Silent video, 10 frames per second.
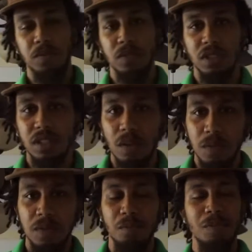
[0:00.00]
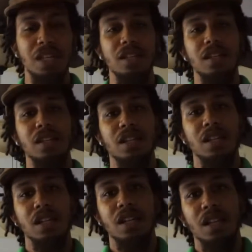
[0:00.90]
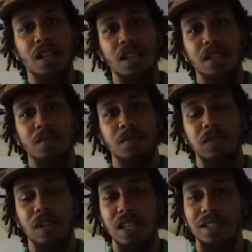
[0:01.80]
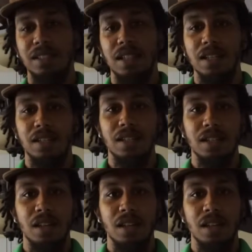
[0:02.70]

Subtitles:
So for me, for instance,